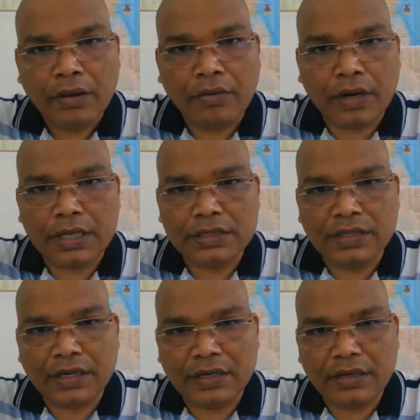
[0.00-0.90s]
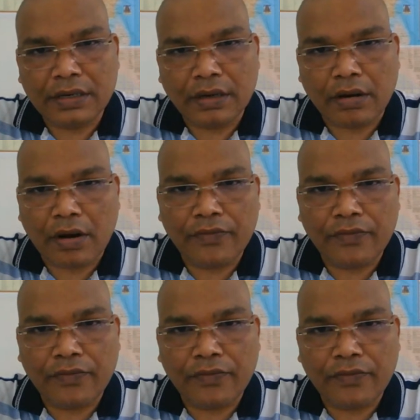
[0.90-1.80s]
what is that
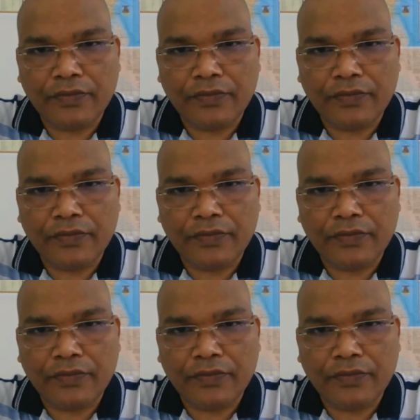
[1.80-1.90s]
graph?